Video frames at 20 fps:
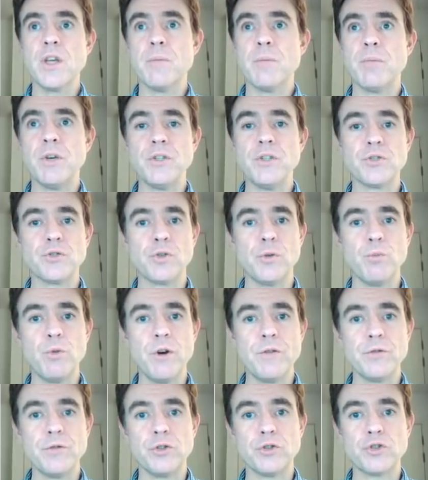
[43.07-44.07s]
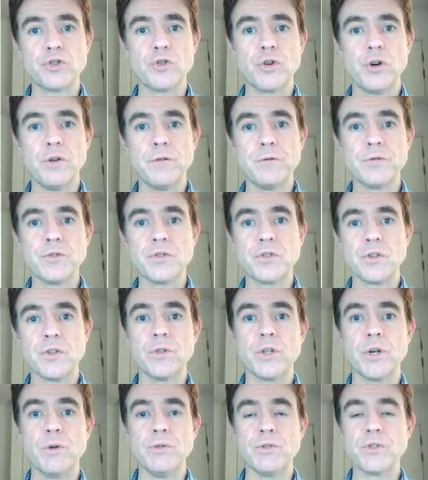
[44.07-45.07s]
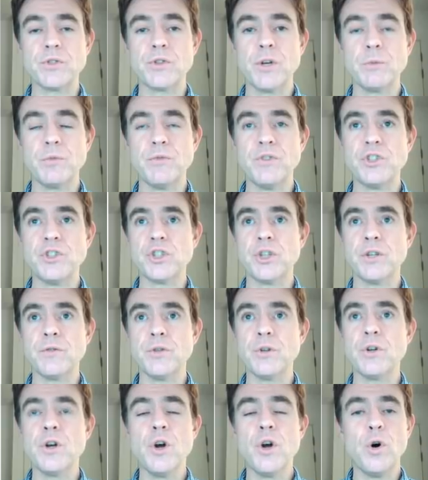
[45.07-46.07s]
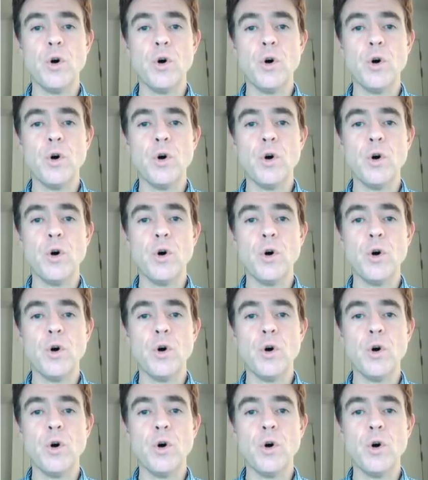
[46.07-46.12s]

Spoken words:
based on whether the troughs coincide with each other